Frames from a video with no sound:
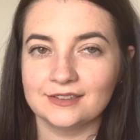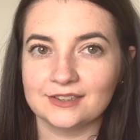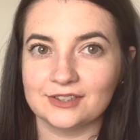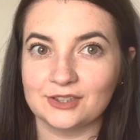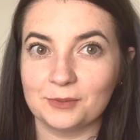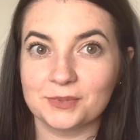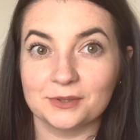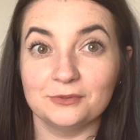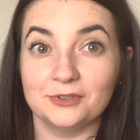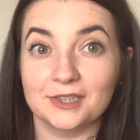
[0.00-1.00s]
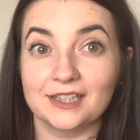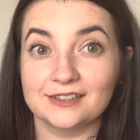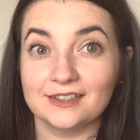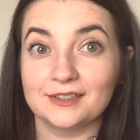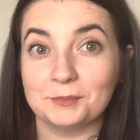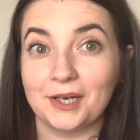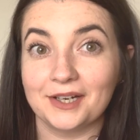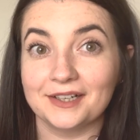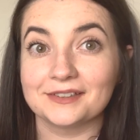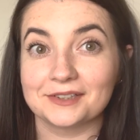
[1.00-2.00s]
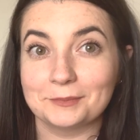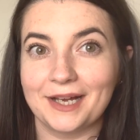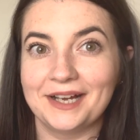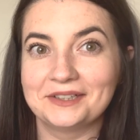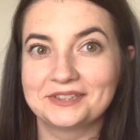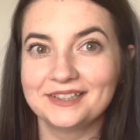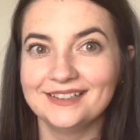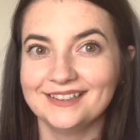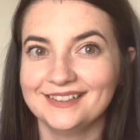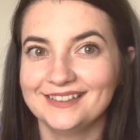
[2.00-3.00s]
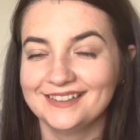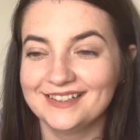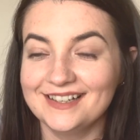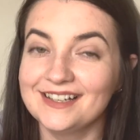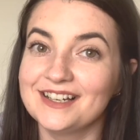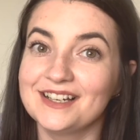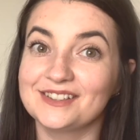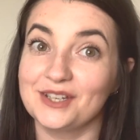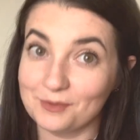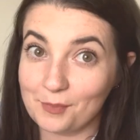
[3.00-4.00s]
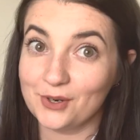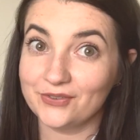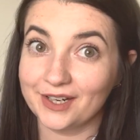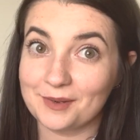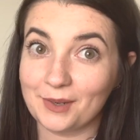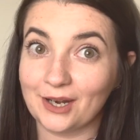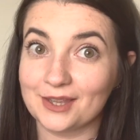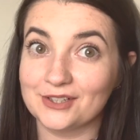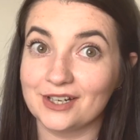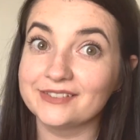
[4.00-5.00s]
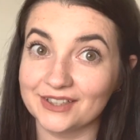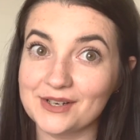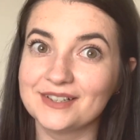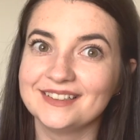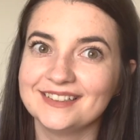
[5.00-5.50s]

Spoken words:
To stop parking outside my house. So that my boyfriend can park on the drive too.